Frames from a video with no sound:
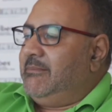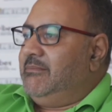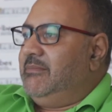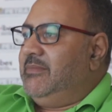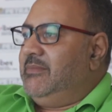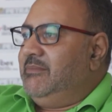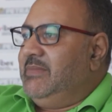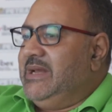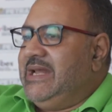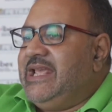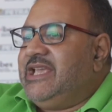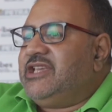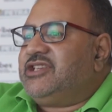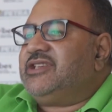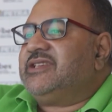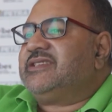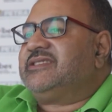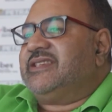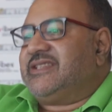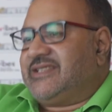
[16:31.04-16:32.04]

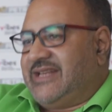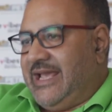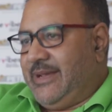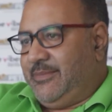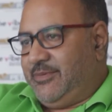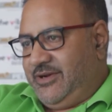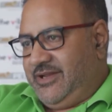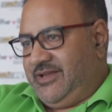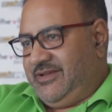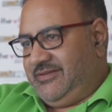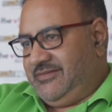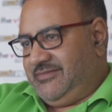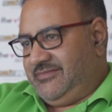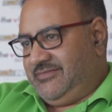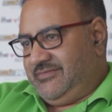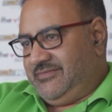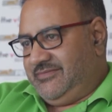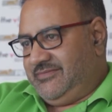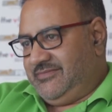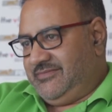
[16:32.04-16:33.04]
Malaysia's this library,
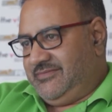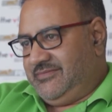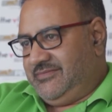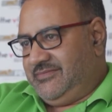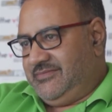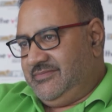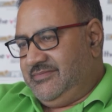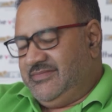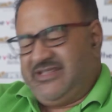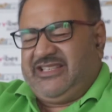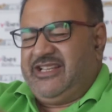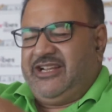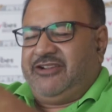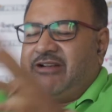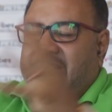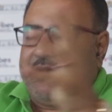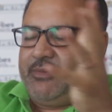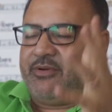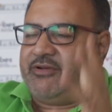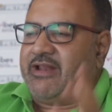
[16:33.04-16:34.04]
this
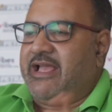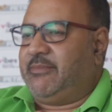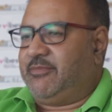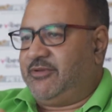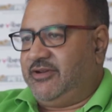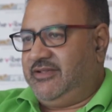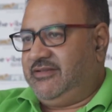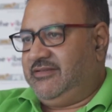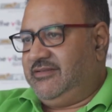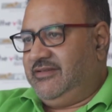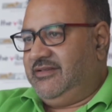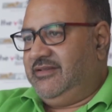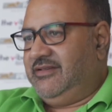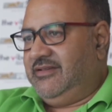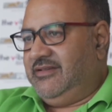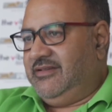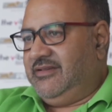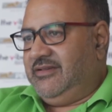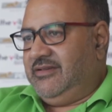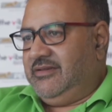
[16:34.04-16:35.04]
incredible library,
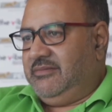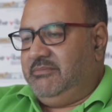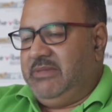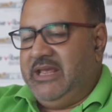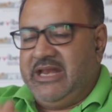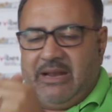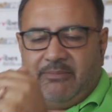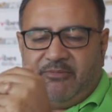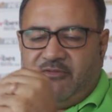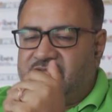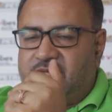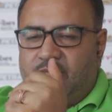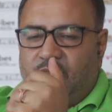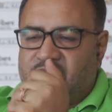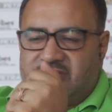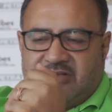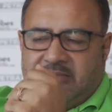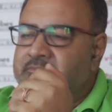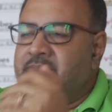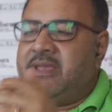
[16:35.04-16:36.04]
made up of the
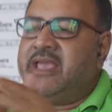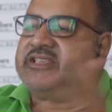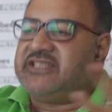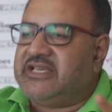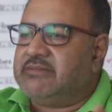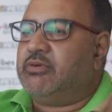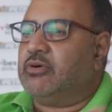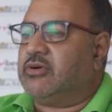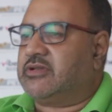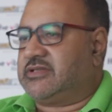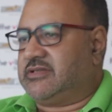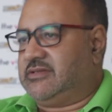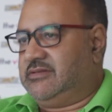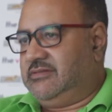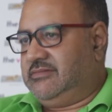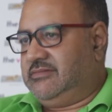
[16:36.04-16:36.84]
most amazing books.